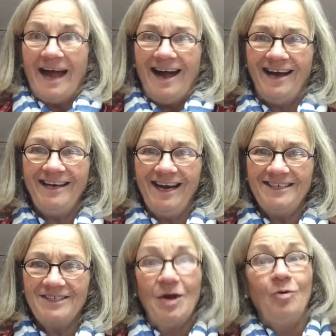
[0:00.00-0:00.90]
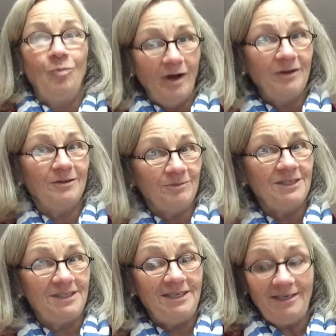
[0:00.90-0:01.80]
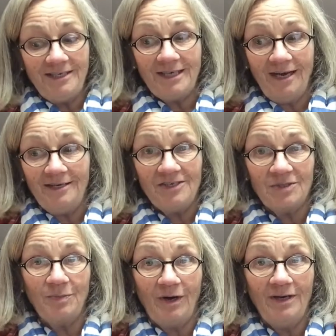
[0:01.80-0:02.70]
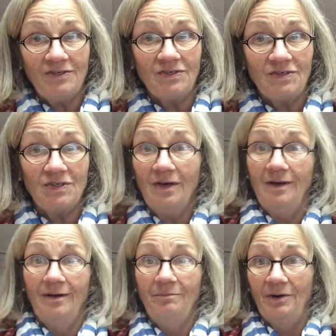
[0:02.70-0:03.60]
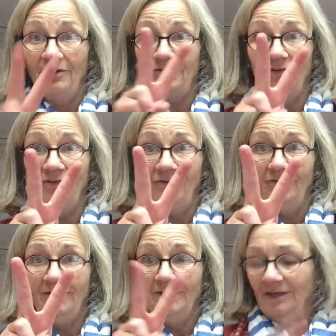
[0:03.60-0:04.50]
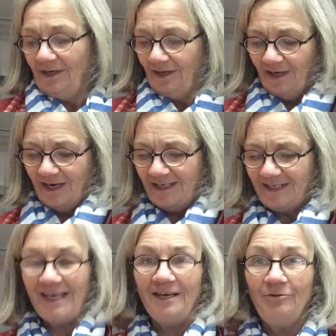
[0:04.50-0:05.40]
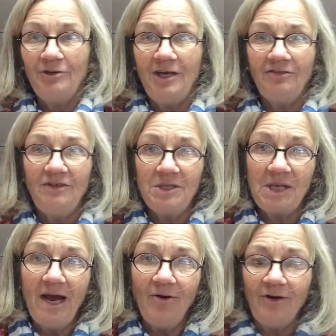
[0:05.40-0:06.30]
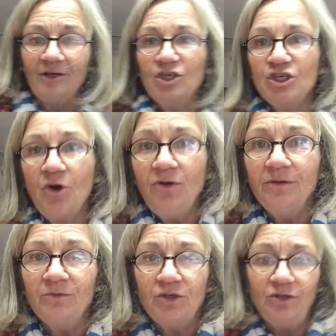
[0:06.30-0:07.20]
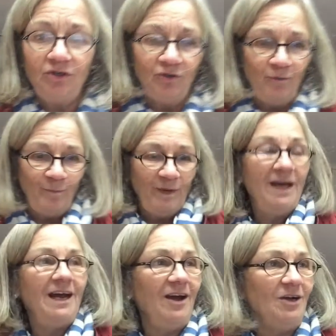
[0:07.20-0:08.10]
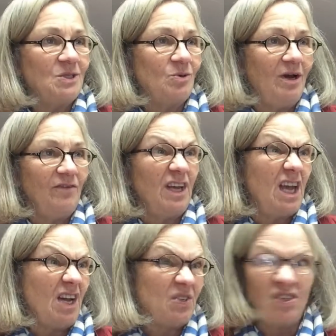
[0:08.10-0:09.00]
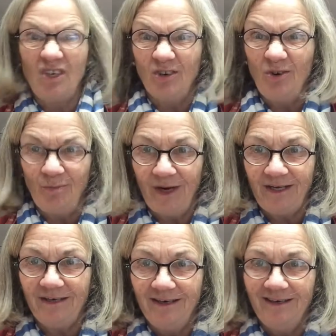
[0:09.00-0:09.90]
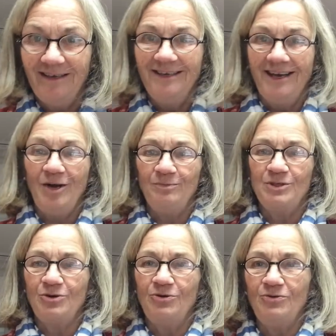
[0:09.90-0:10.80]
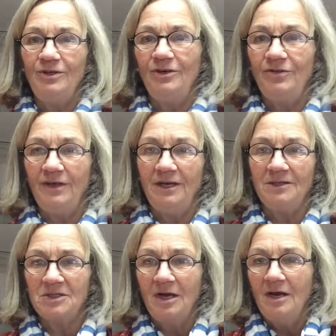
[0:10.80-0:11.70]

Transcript: Hi guys, welcome to Teeny Tiny Surprises, part 2. I said I would get these out and show them to you, and I also have a guest here who might help show you little things.